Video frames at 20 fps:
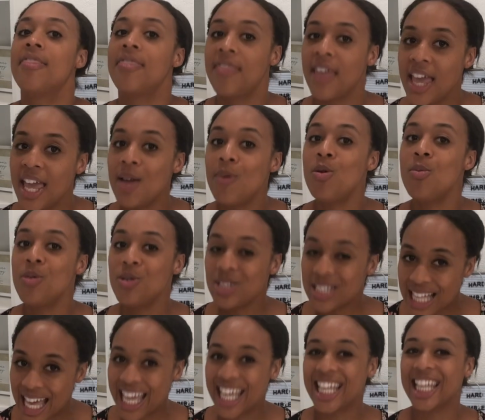they will
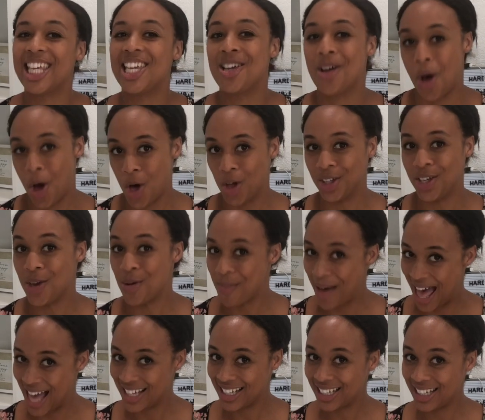most likely call you
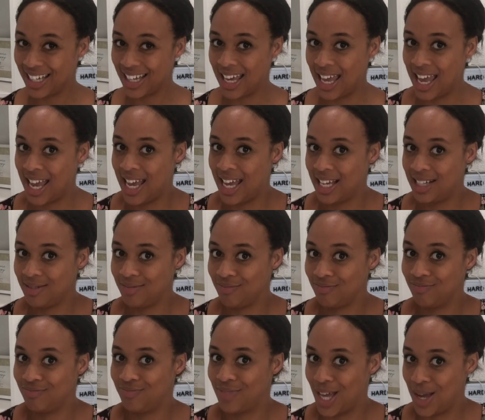back. And
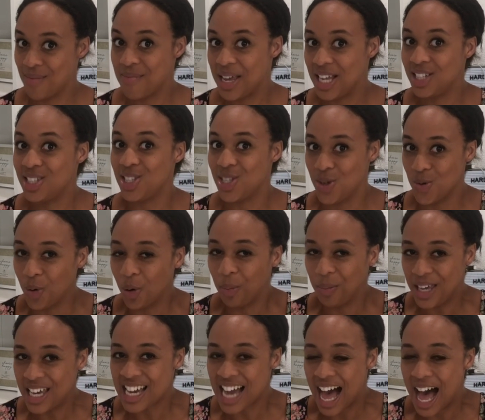that means you will
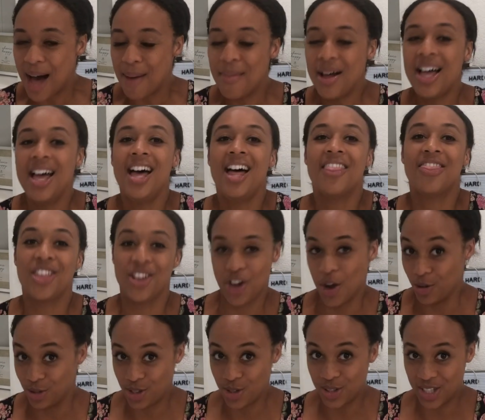become the
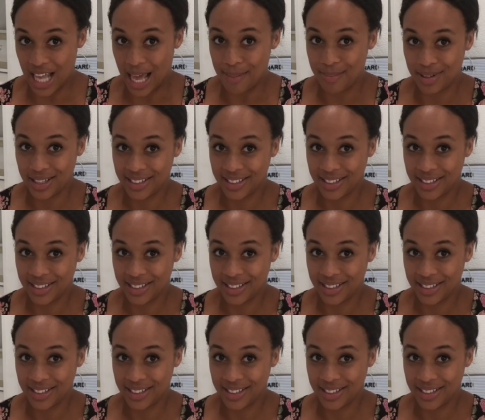go-to sub.